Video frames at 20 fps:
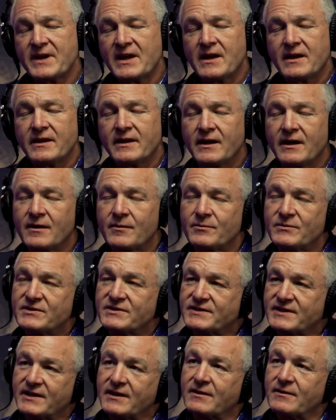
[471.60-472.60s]
Yeah, I'm
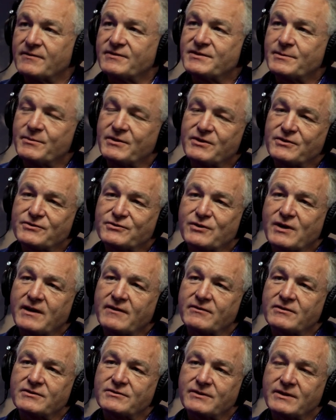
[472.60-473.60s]
just thinking of some of those
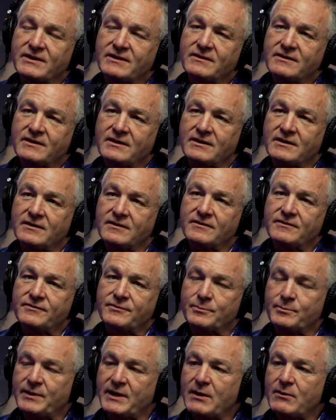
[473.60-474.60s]
drivers, right? Uh,
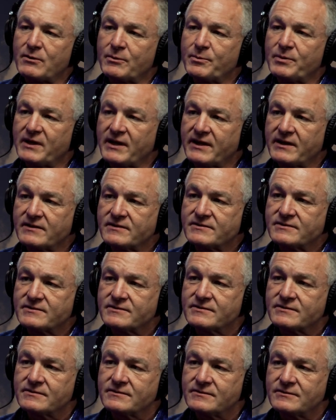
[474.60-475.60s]
from power
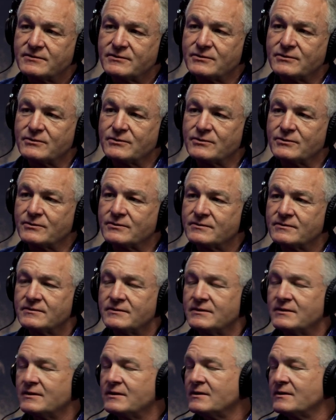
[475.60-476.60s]
plants to
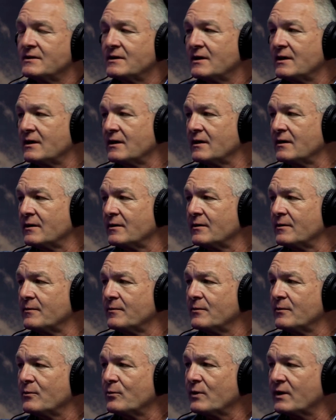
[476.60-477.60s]
uh,
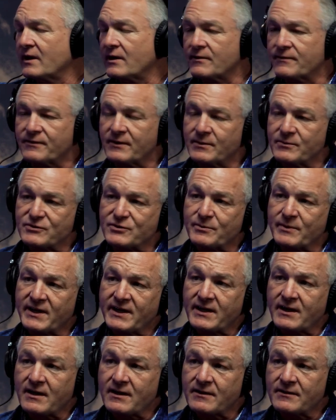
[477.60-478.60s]
what airframes are
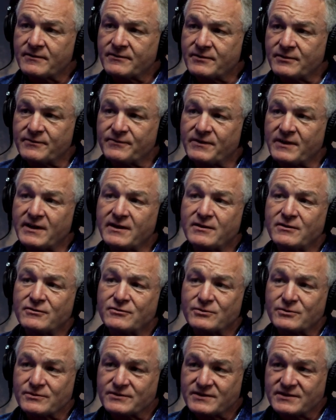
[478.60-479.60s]
made out of to flight
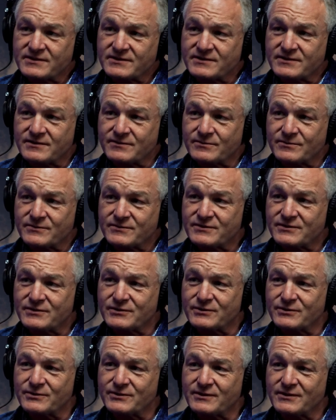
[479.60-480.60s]
control systems
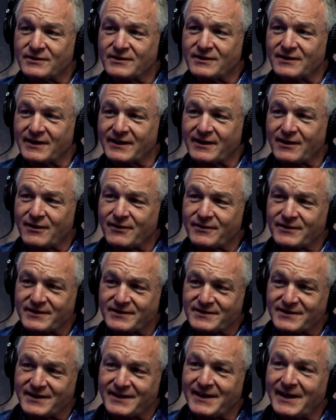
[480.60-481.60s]
to you're, you're like all
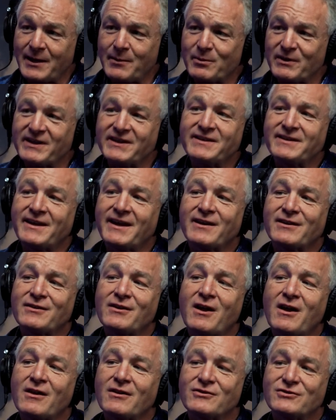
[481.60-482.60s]
these enabling
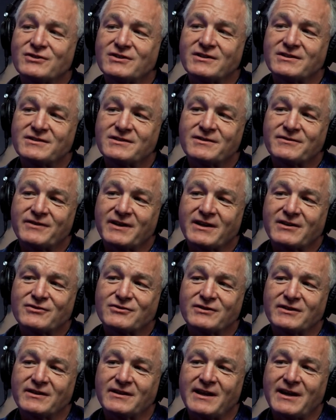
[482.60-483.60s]
technologies have
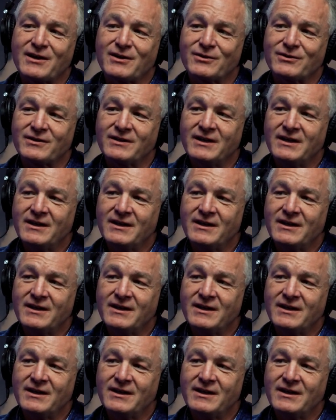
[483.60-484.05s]
actually allowed